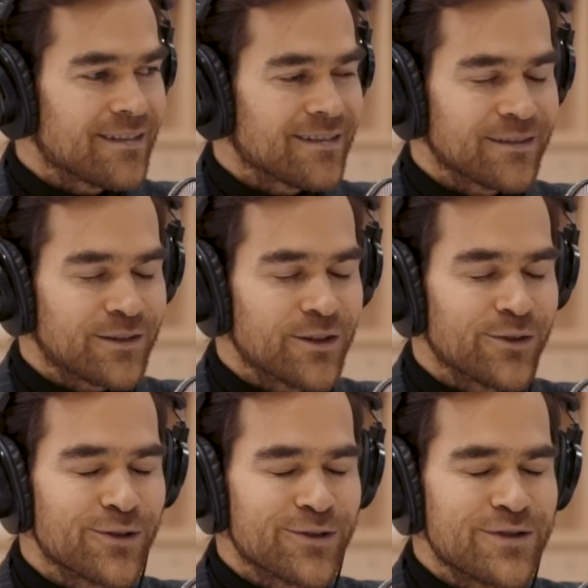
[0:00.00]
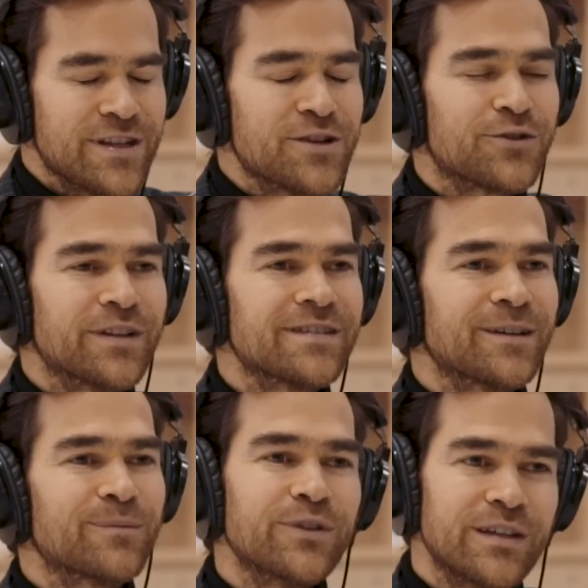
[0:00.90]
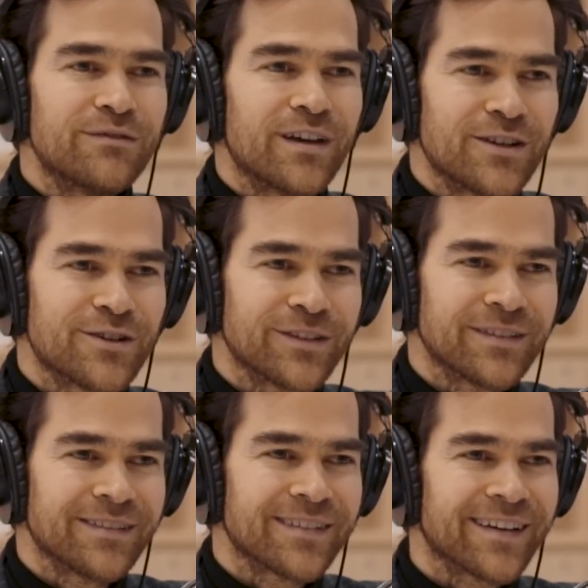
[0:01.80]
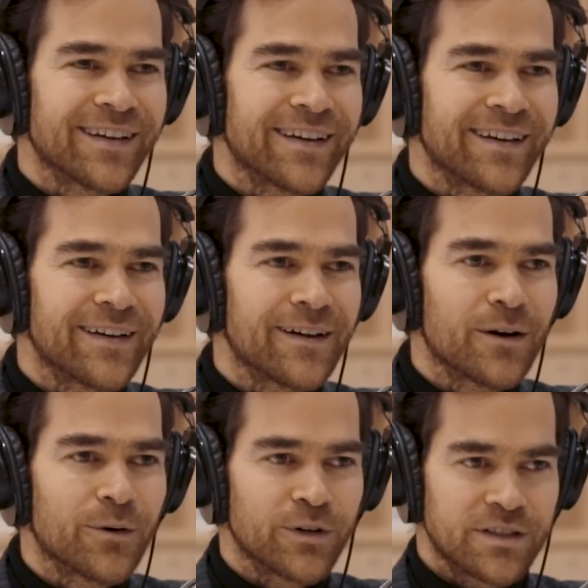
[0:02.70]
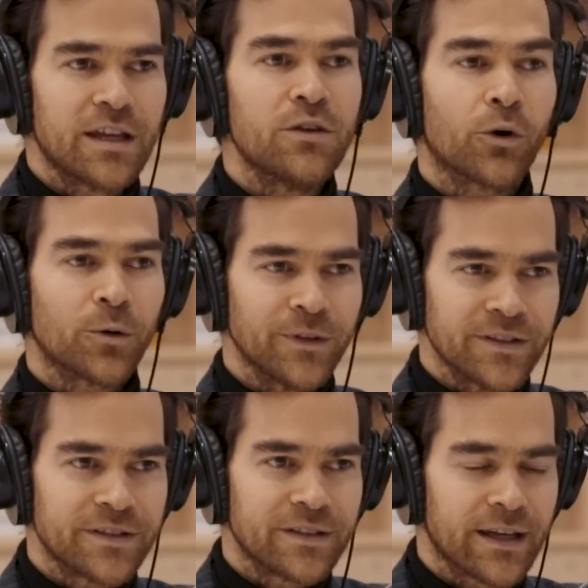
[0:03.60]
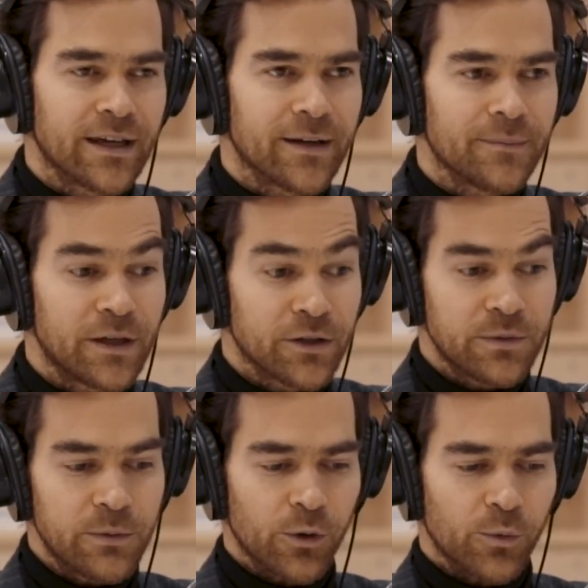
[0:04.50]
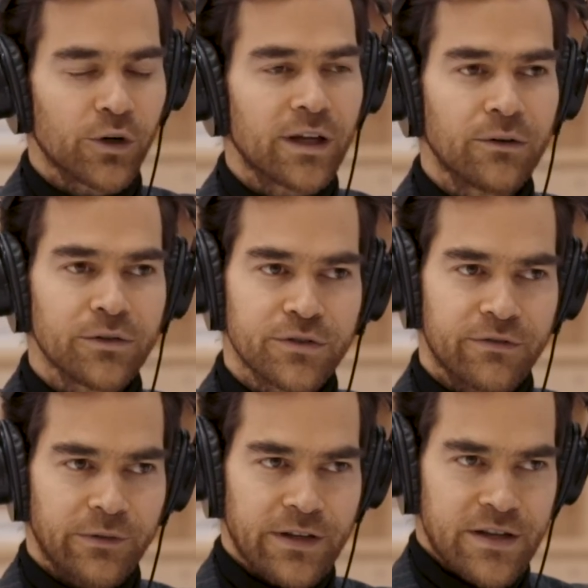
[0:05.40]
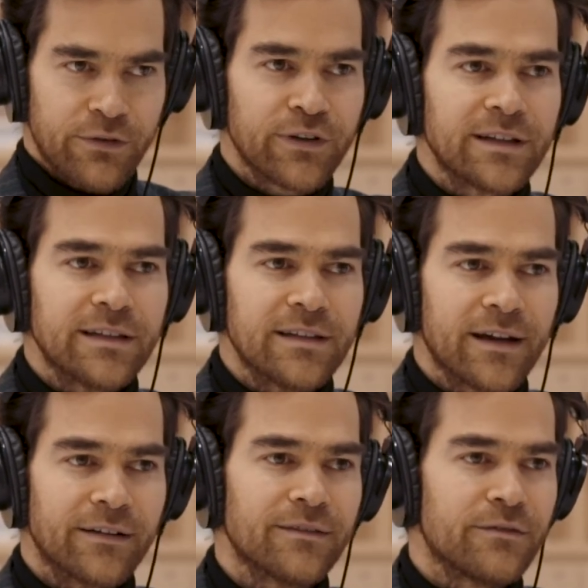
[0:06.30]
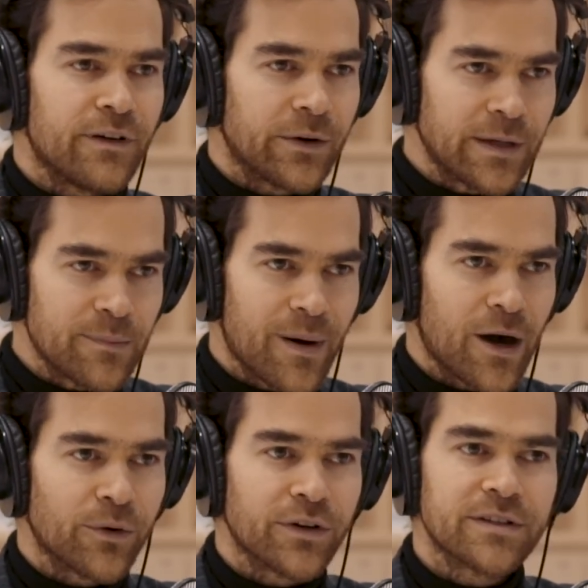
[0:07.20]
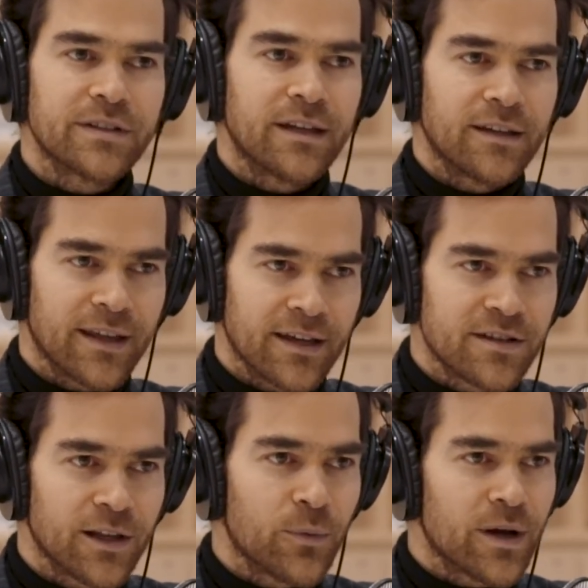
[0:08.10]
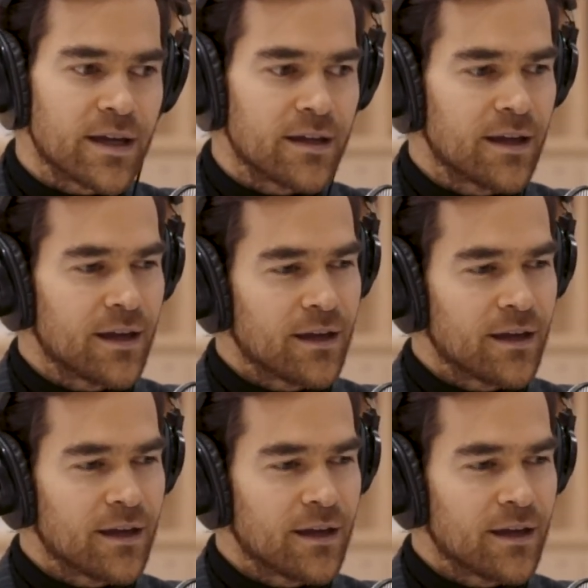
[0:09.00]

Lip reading: the intrinsic motivation was enormous because we were working also very differently there, very empowered in an agile way,